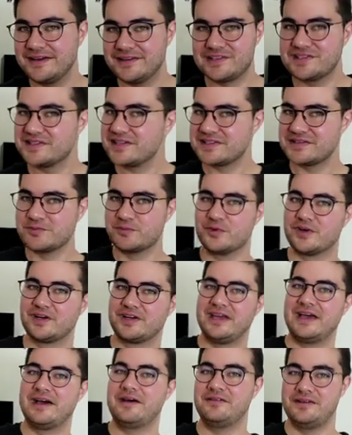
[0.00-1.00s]
it just doesn't work
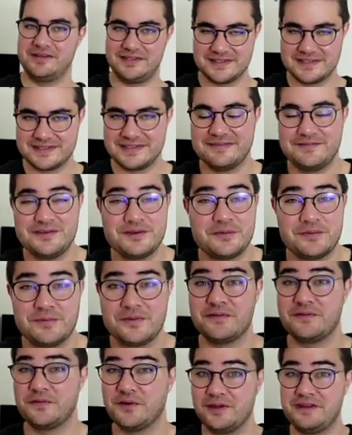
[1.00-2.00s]
out, and it doesn't give you
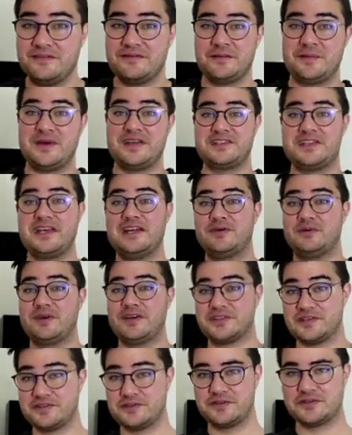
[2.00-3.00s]
the full information anyways
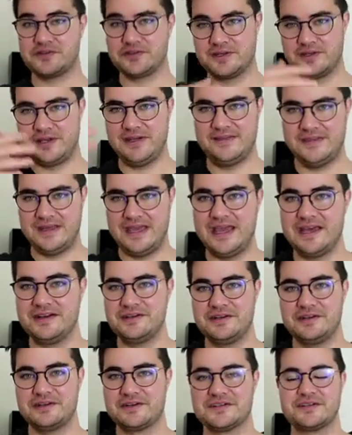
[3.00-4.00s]
because you're just looking at the
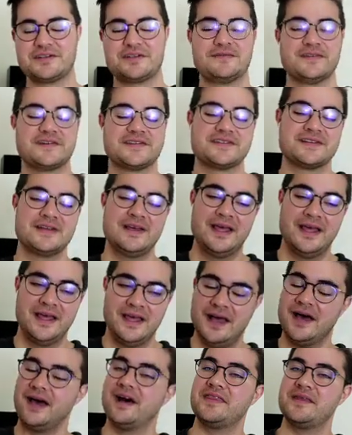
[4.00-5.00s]
anterior surface.
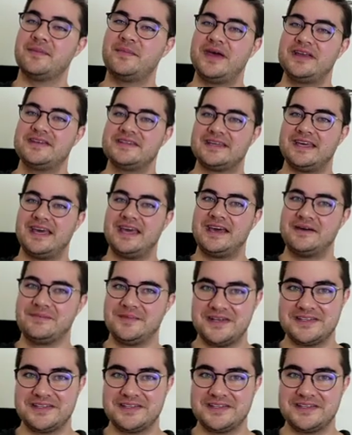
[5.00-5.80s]
On the Pentacam,